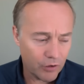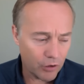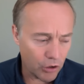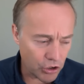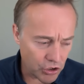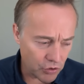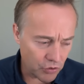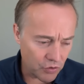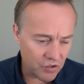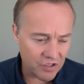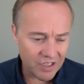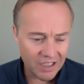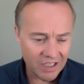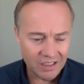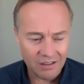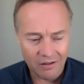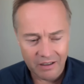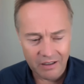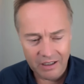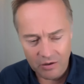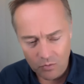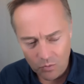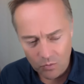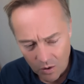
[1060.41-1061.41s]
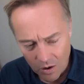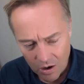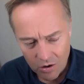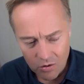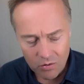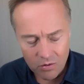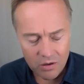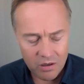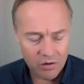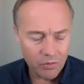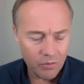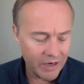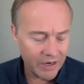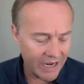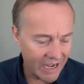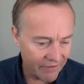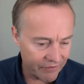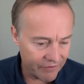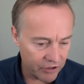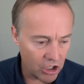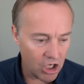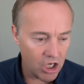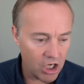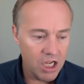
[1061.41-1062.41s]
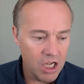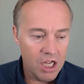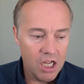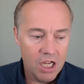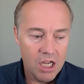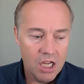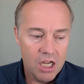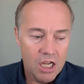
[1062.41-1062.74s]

virtue signaling, woke, whatever.